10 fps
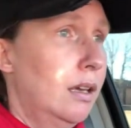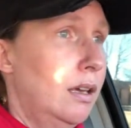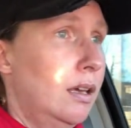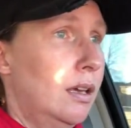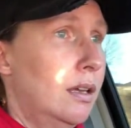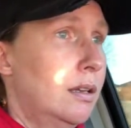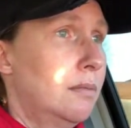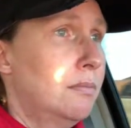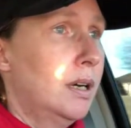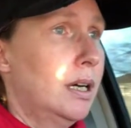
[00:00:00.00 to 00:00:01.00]
and
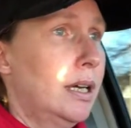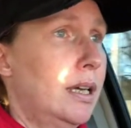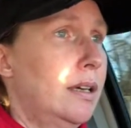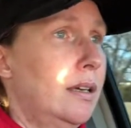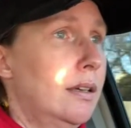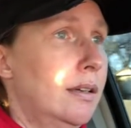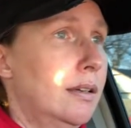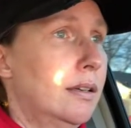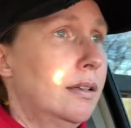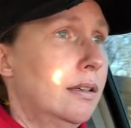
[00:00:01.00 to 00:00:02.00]
my
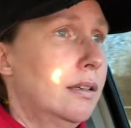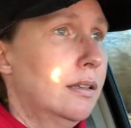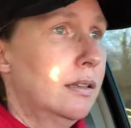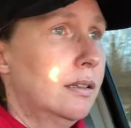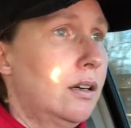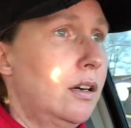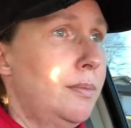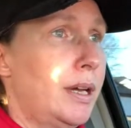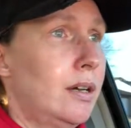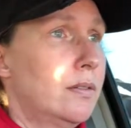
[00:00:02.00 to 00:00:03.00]
car
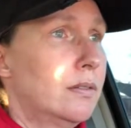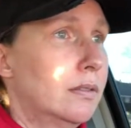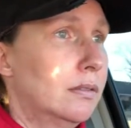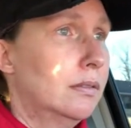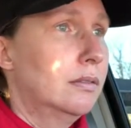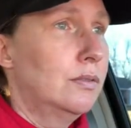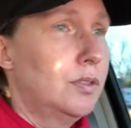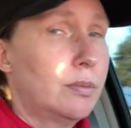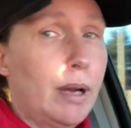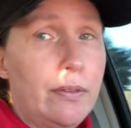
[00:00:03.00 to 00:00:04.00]
mount
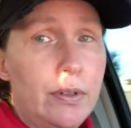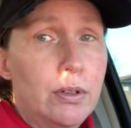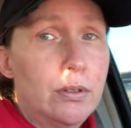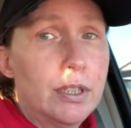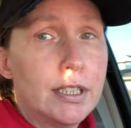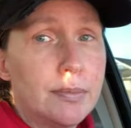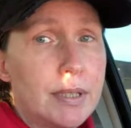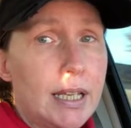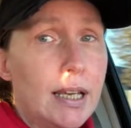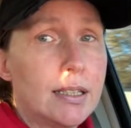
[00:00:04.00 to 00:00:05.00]
for my phone is
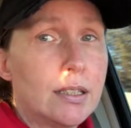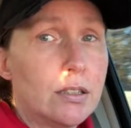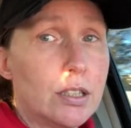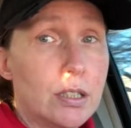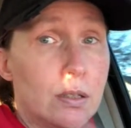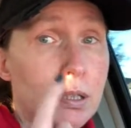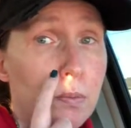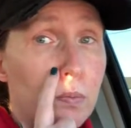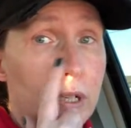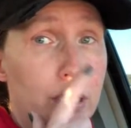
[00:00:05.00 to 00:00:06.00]
possessed. There's this
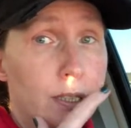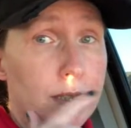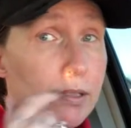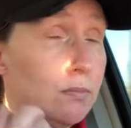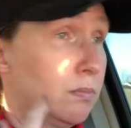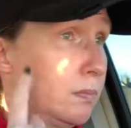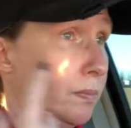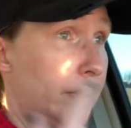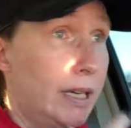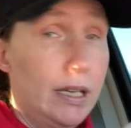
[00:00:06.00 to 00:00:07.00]

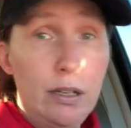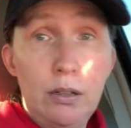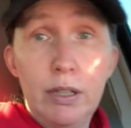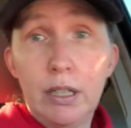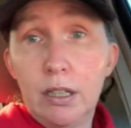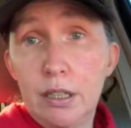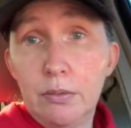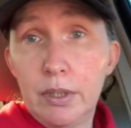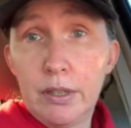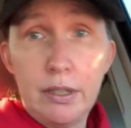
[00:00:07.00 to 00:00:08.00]
thing going on
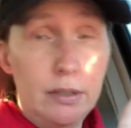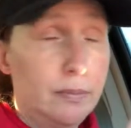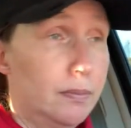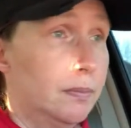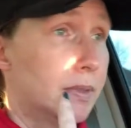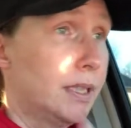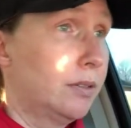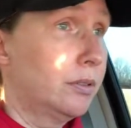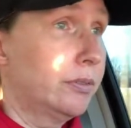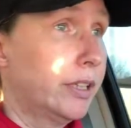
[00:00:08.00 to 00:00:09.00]
with the sun
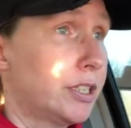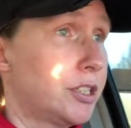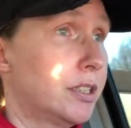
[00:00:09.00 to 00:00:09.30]
reflection,